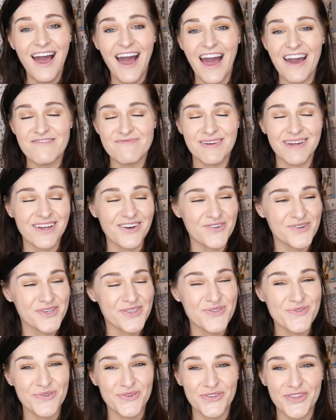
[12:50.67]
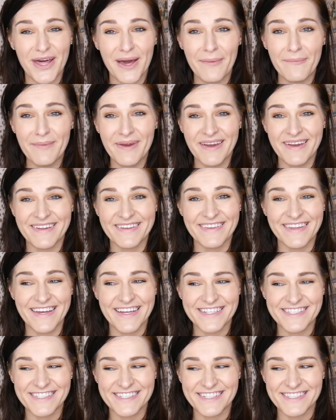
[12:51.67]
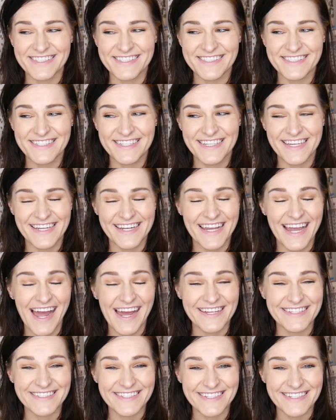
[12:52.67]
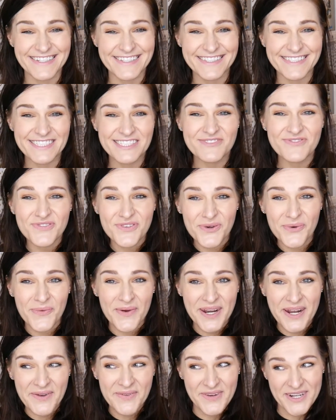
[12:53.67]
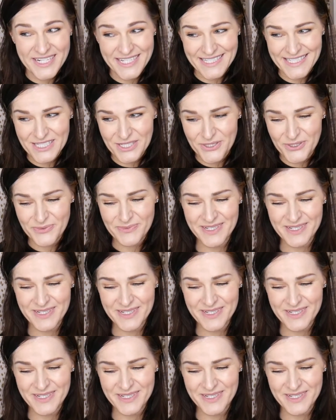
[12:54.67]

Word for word: I've been going through them and like just getting ideas for what I want to do,